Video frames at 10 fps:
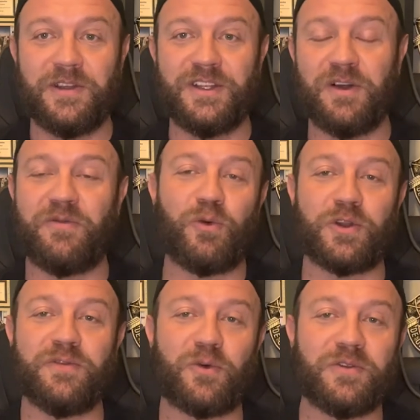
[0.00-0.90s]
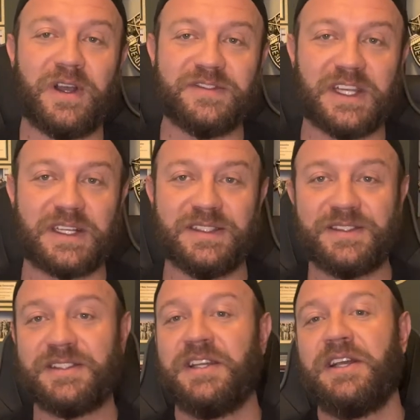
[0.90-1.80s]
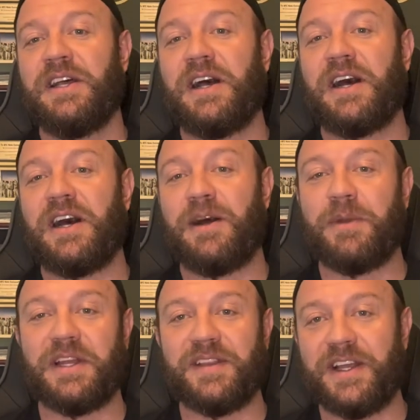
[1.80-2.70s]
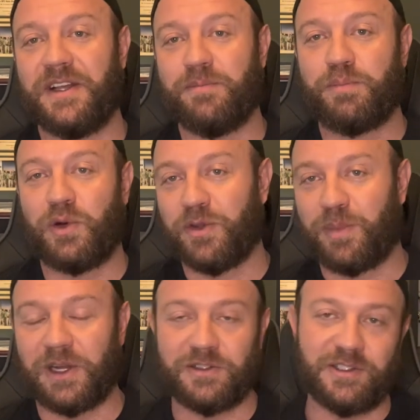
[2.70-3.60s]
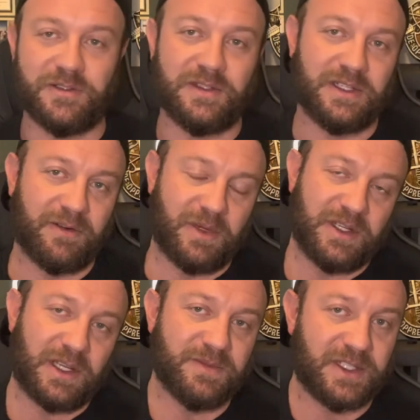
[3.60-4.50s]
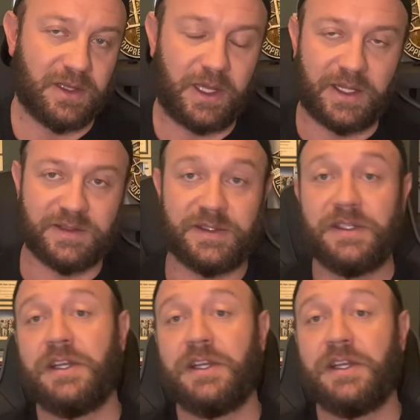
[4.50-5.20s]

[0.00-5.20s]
you know, 40, 45 seconds um, and then pull their parachute and everybody comes in and lands.